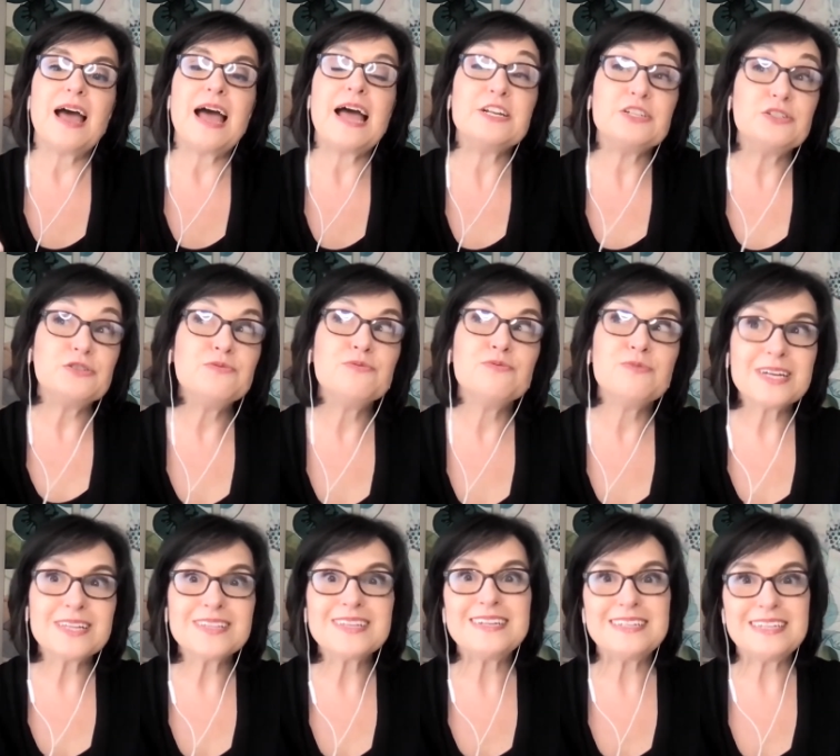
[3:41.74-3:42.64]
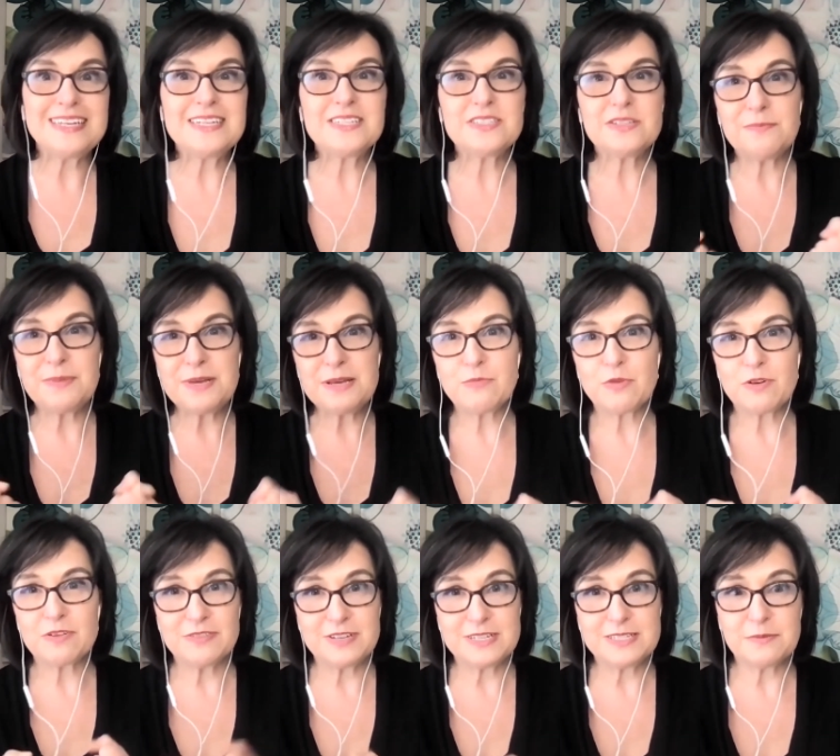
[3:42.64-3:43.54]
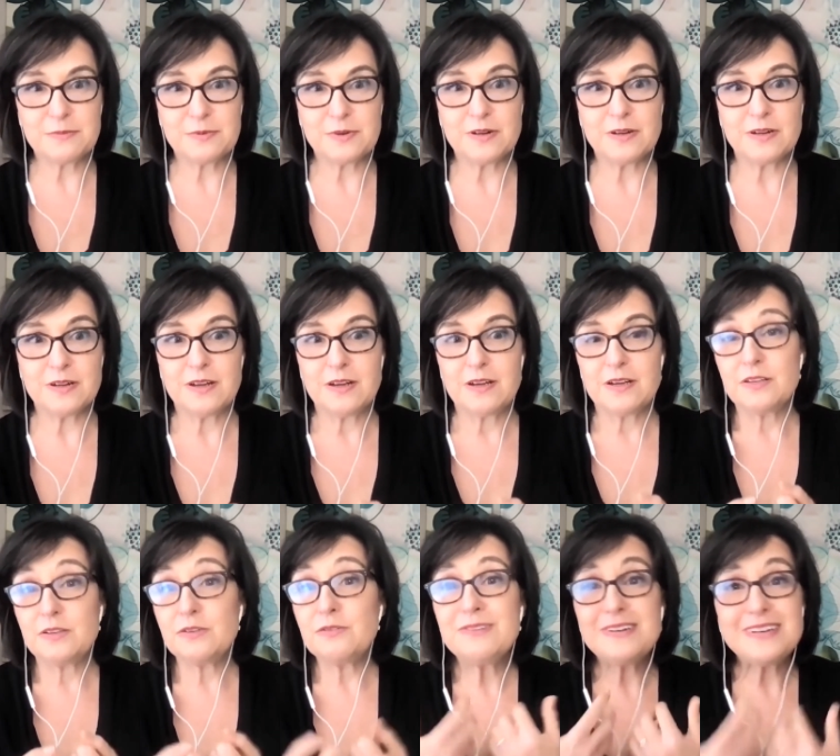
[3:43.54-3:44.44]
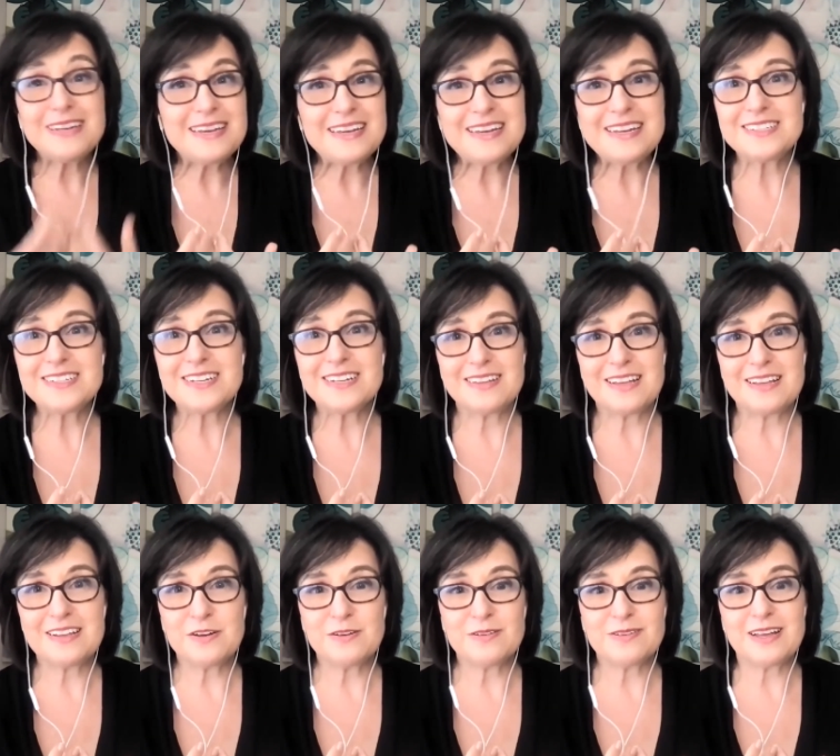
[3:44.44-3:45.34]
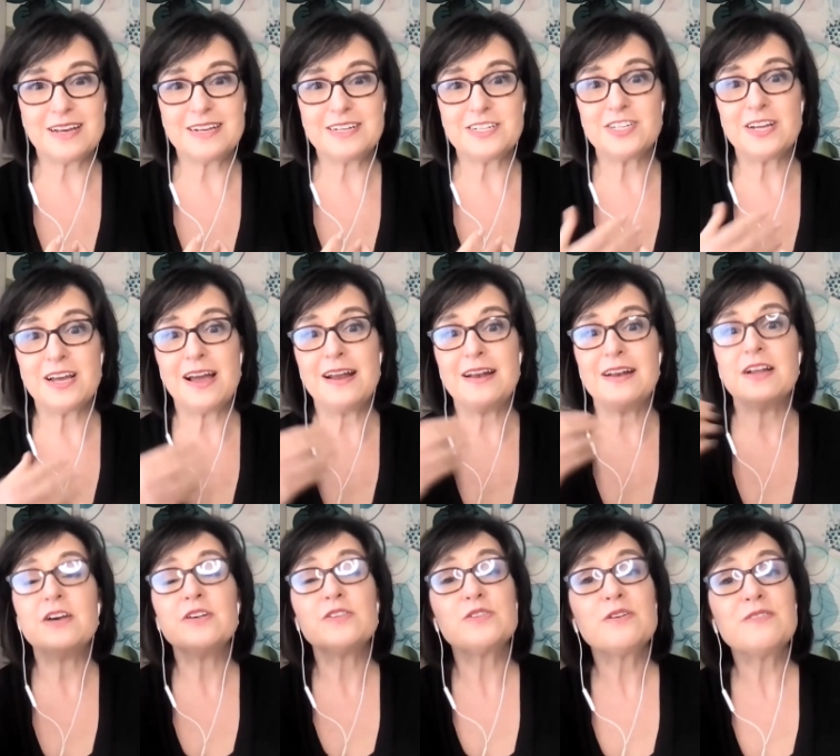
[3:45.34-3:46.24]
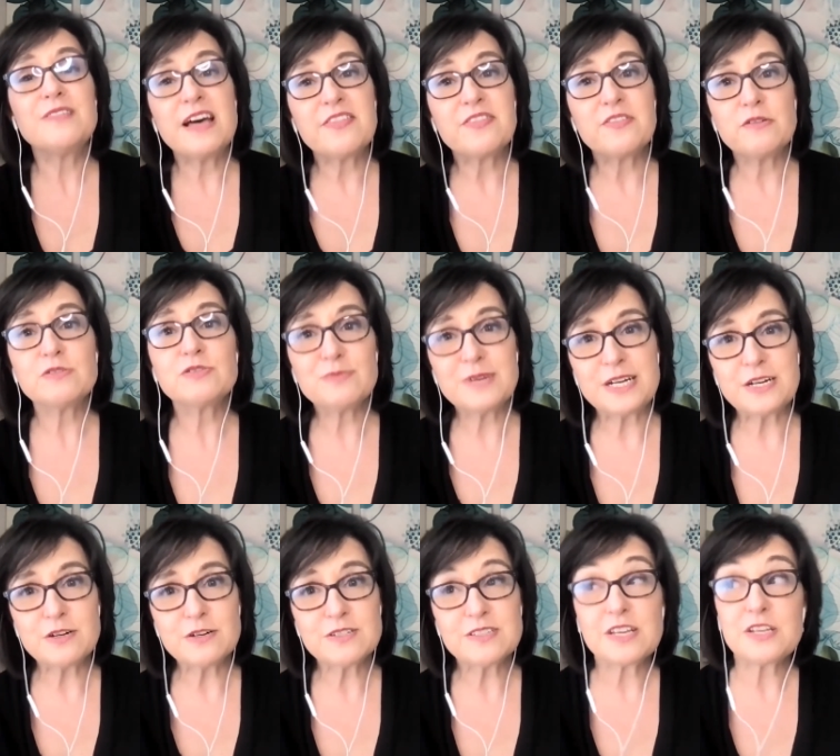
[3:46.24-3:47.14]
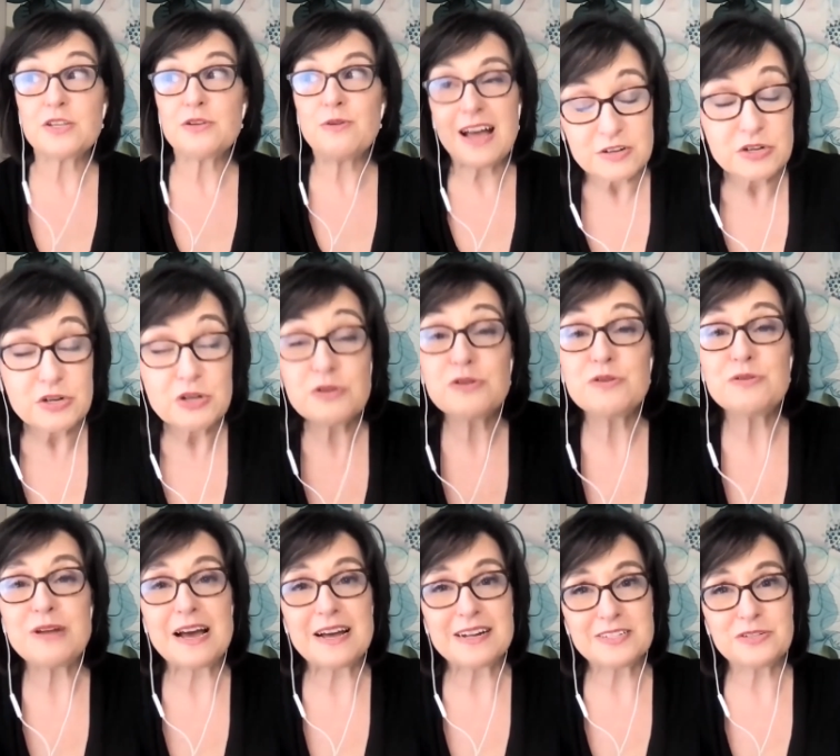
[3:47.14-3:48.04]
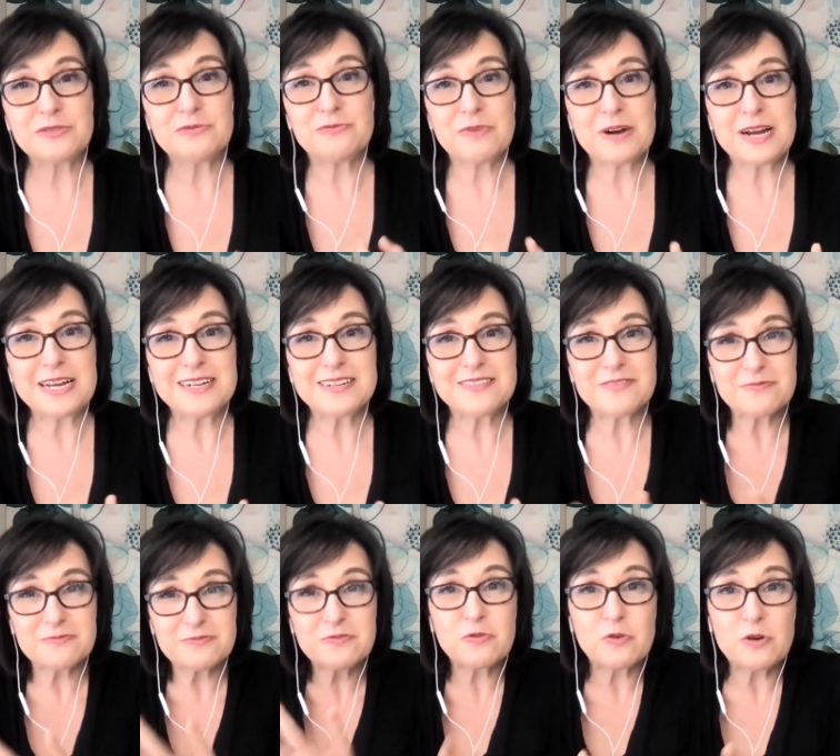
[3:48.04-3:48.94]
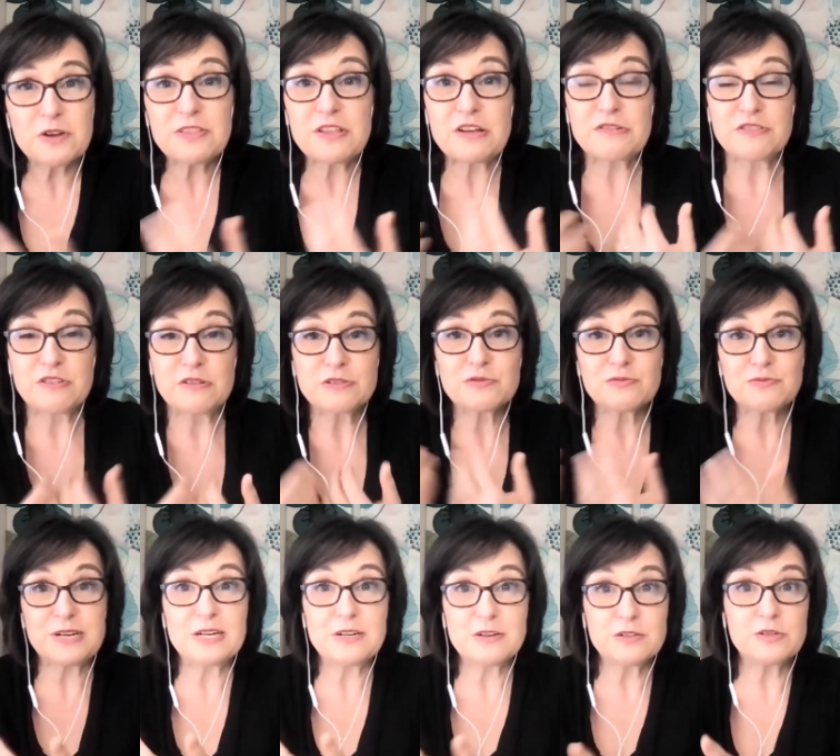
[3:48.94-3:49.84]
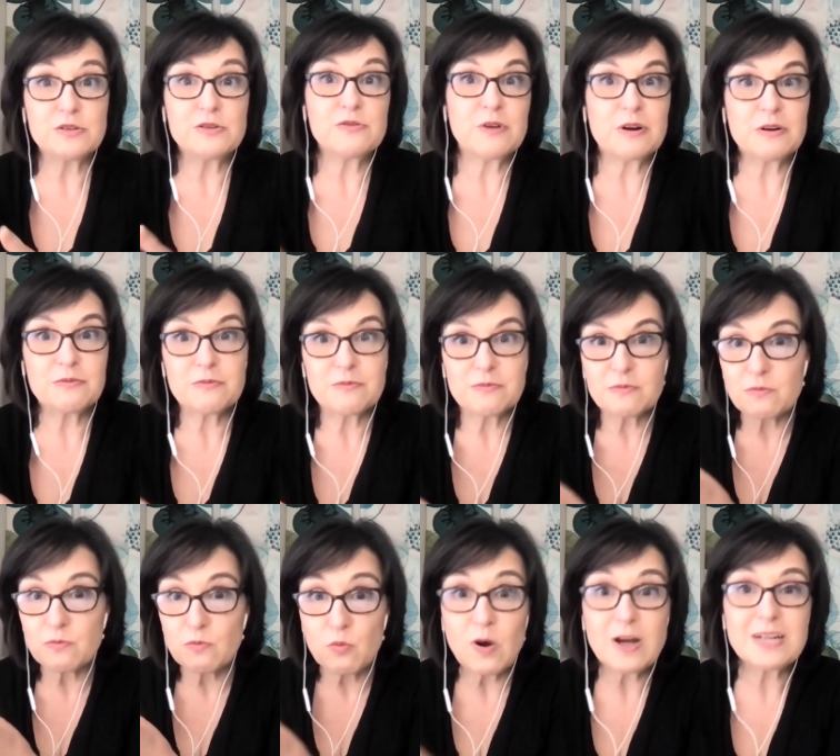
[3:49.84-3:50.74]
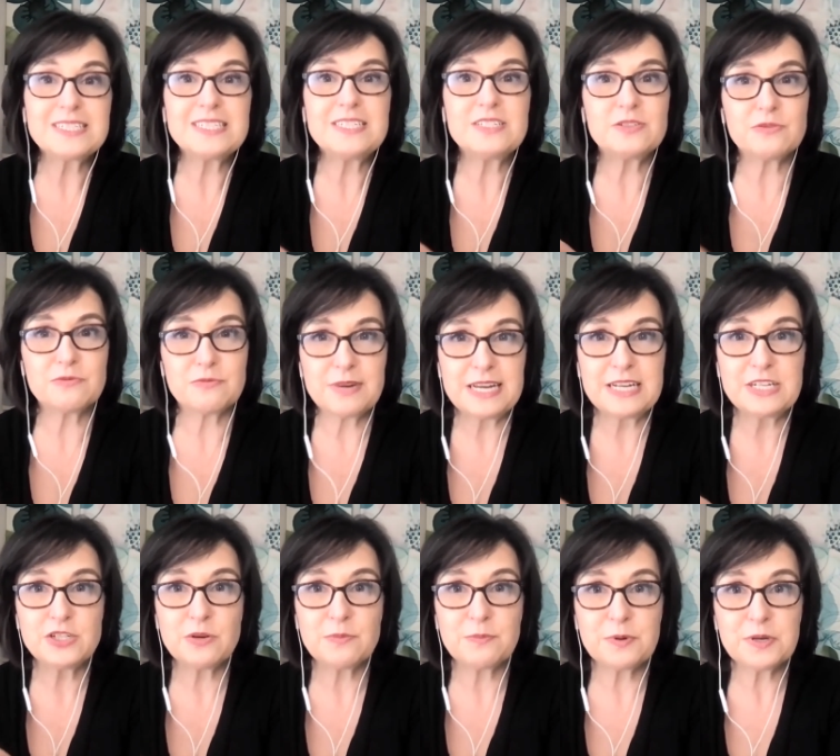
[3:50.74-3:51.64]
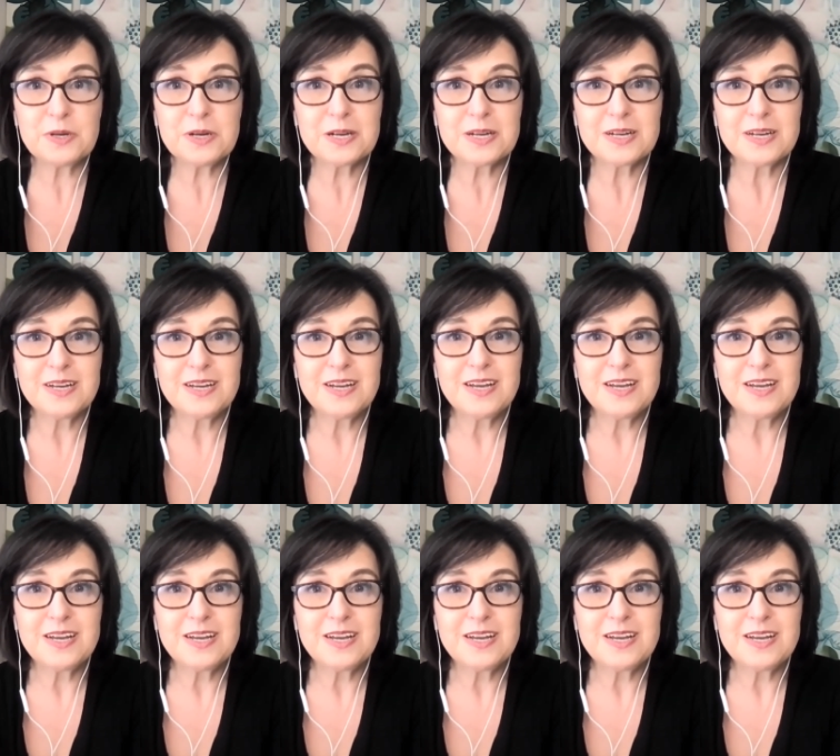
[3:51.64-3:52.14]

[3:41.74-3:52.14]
and you really need to be more visible you need to let your light shine so that those readers that you knew you had to write for the those readers who are wanting to read your book